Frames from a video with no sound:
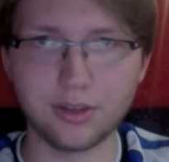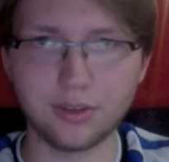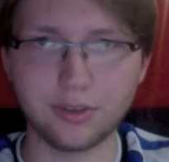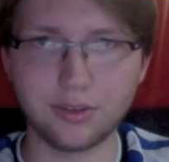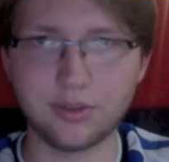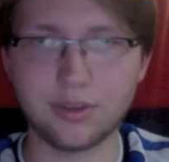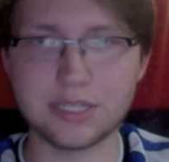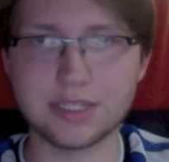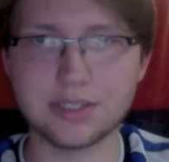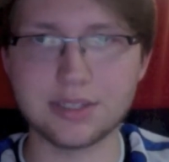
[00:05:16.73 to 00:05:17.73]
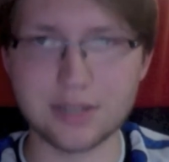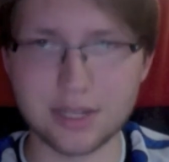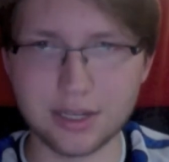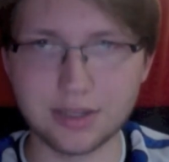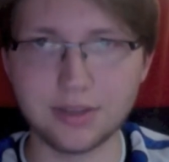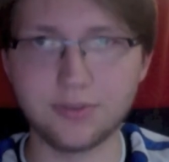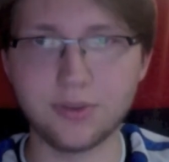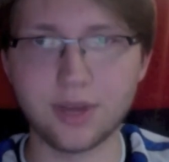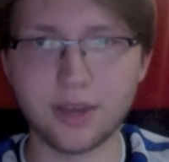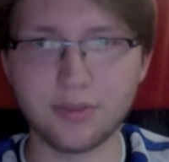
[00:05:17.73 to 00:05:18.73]
This isn't needed if
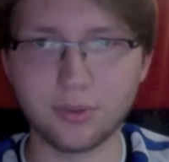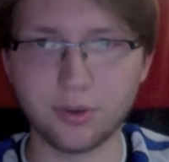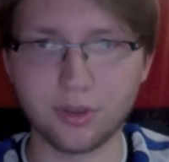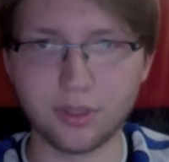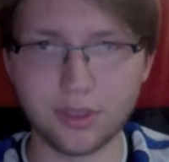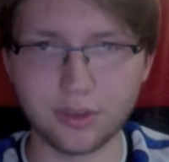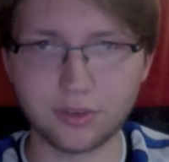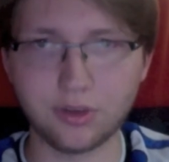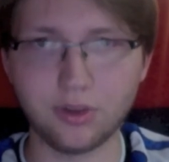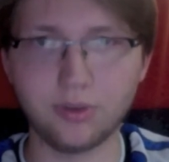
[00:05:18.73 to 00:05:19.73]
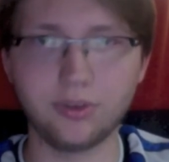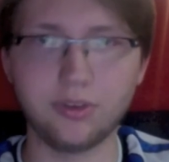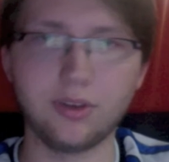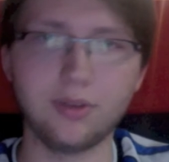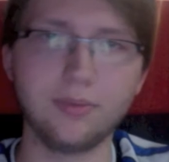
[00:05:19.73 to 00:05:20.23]
you have it where this closes it.